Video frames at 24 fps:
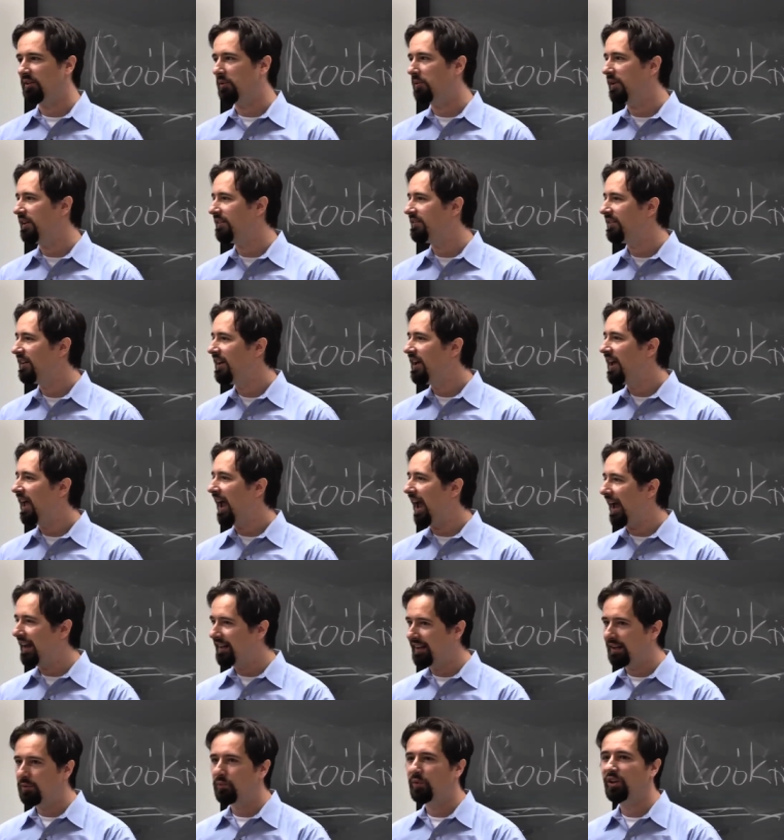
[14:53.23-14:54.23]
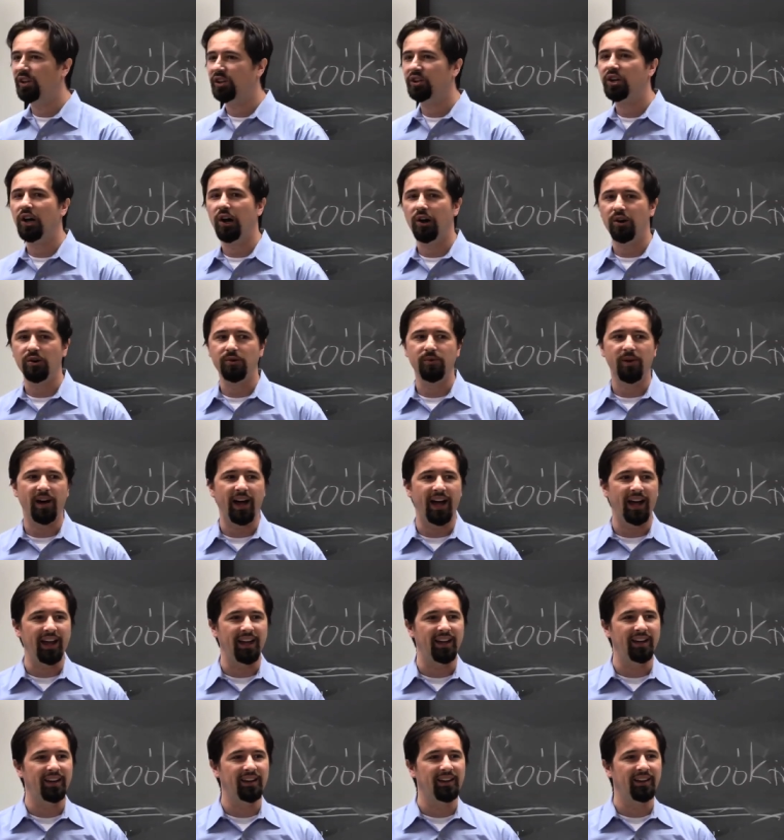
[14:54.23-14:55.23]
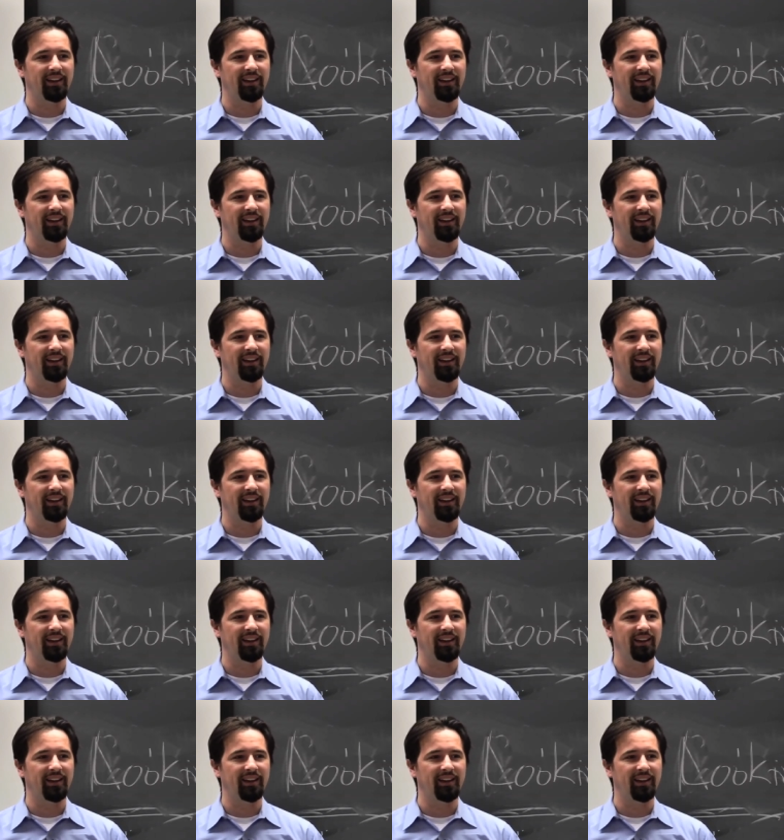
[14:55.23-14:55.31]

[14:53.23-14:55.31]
to it, and it will go away.